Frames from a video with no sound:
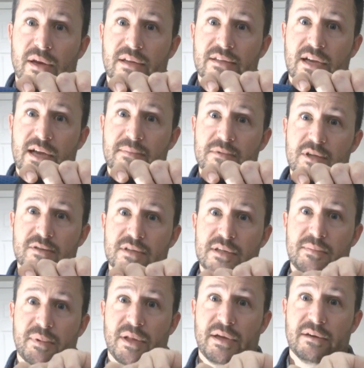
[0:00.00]
of times I'll see
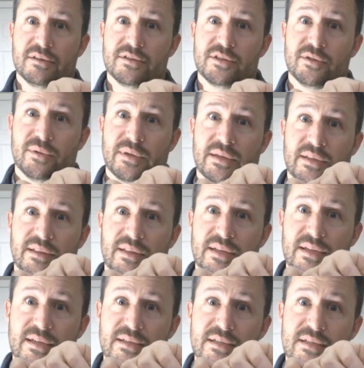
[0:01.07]
players doing
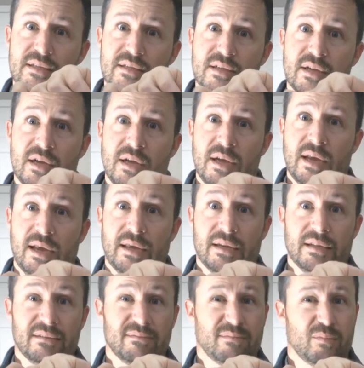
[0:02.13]
this, and
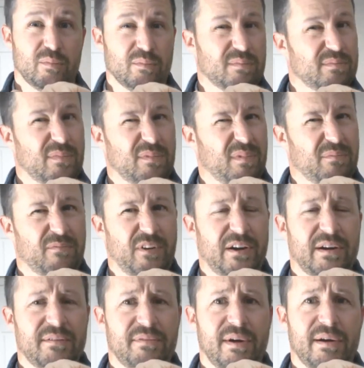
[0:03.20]
in
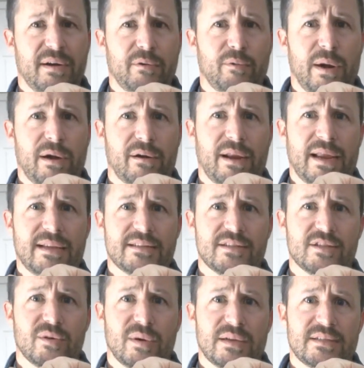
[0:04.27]
very, very rare cases
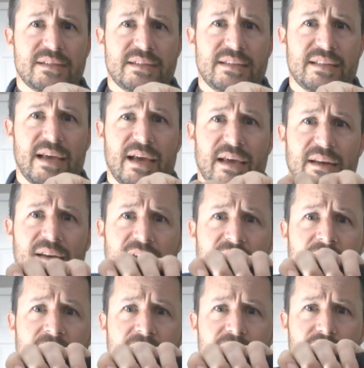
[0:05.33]
do I see that.
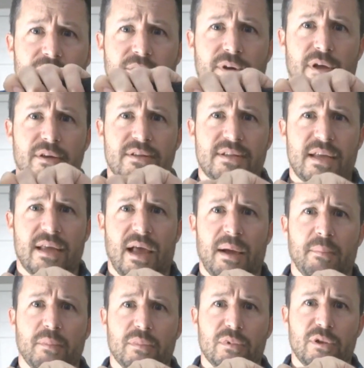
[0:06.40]
So you notice that
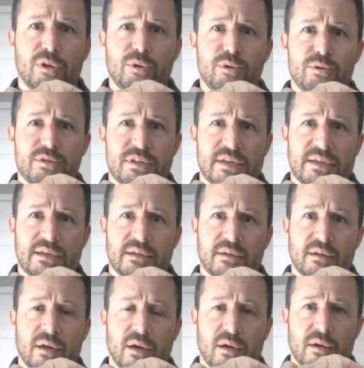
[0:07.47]
I'm losing
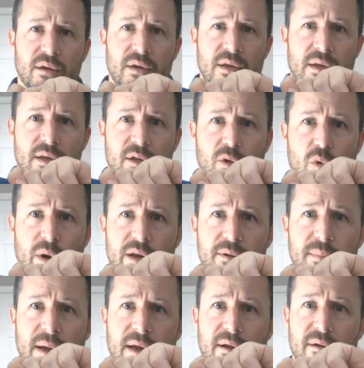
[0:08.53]
quite an
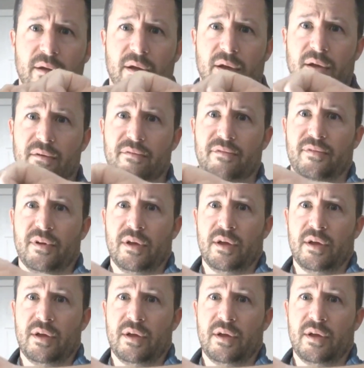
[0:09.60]
amount of